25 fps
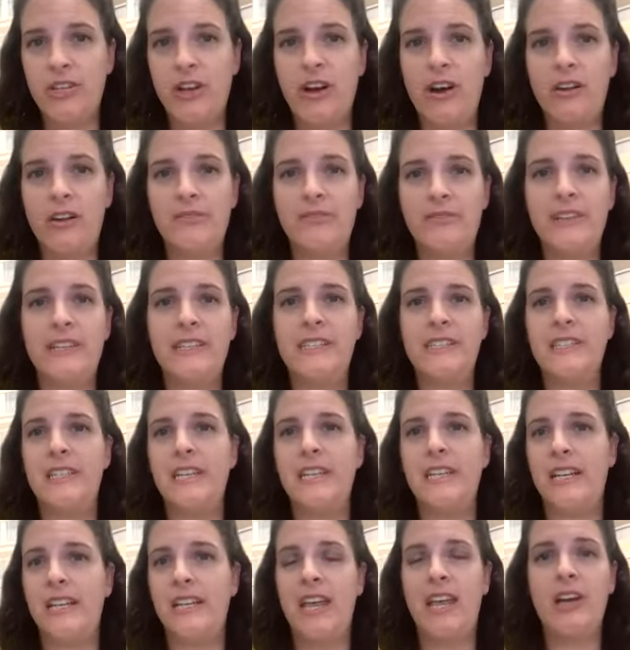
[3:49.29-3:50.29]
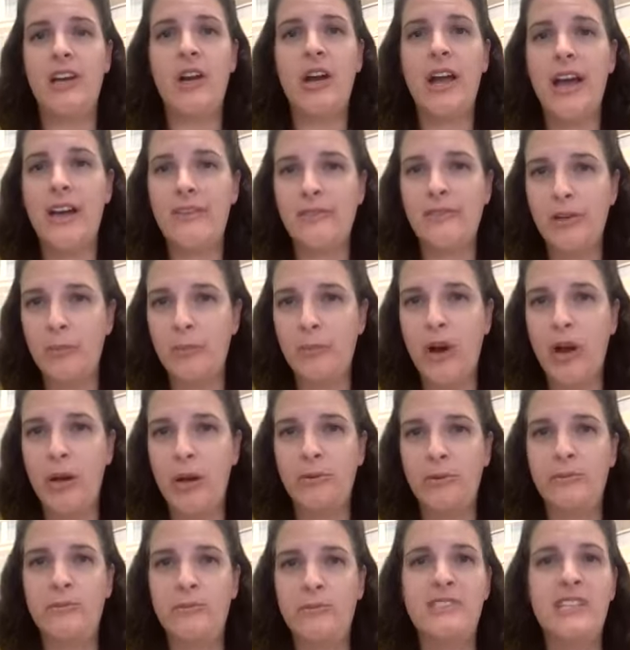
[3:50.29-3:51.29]
office and they are having
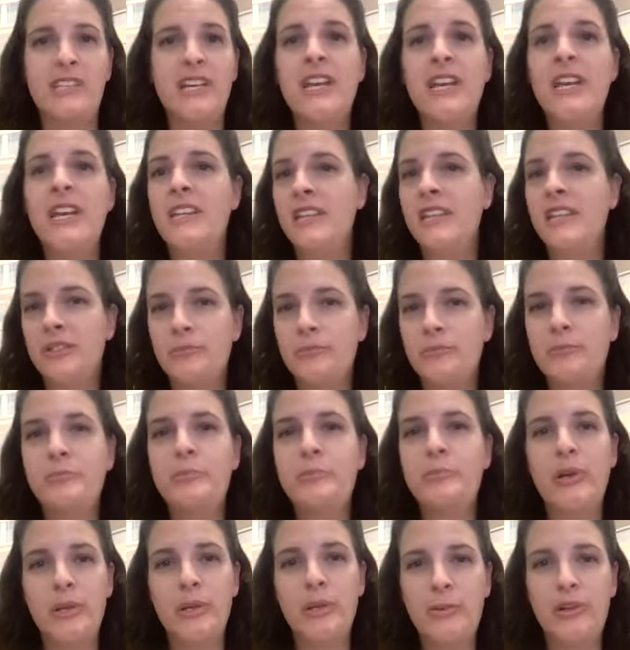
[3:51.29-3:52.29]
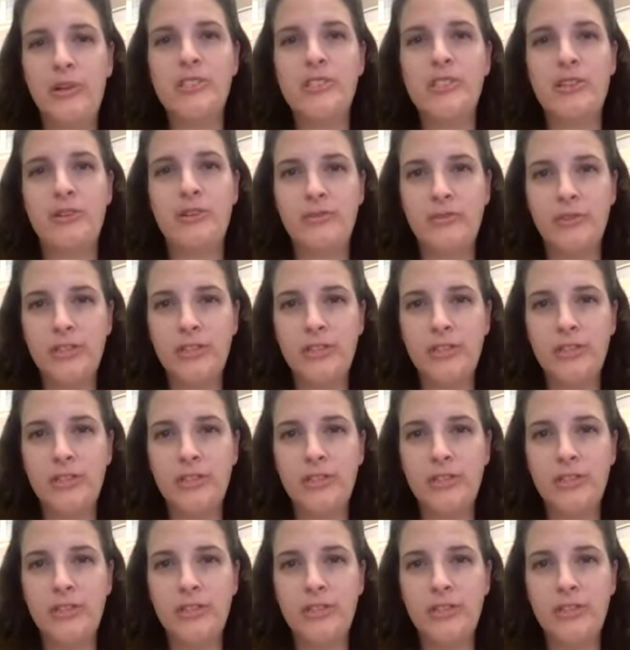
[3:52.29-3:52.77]
problems, they're pretty much their